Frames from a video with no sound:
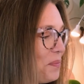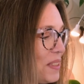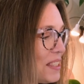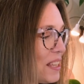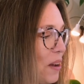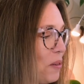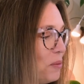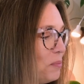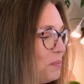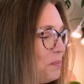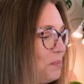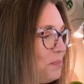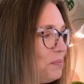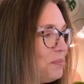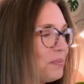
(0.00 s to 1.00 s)
So,
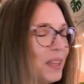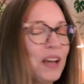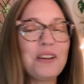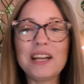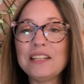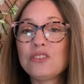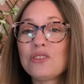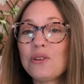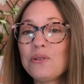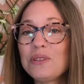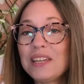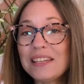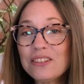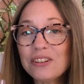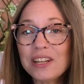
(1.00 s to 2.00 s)
okay, so
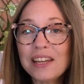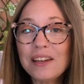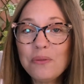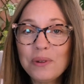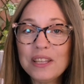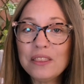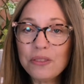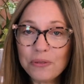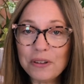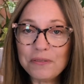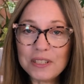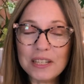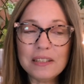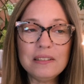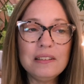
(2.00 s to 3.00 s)
yesterday I went
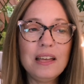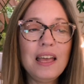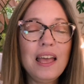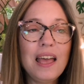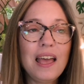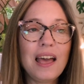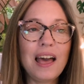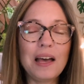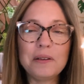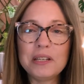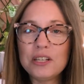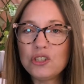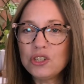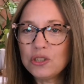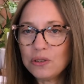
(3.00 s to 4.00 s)
thrifting. I'm
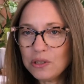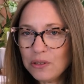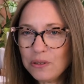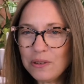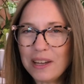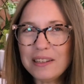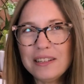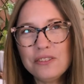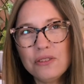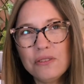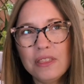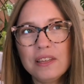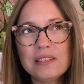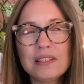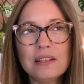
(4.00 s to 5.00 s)
going to
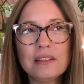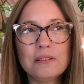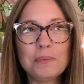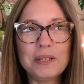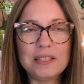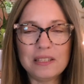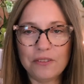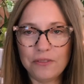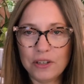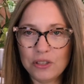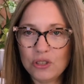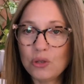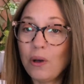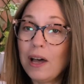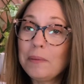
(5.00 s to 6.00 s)
do things a little bit
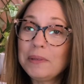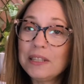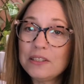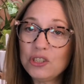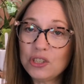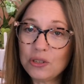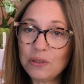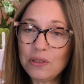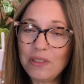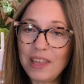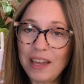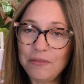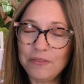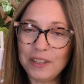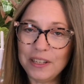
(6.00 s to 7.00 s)
different. So I'm going to show you
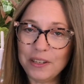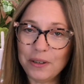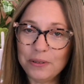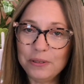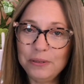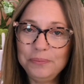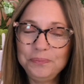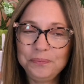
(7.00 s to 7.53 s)
that video.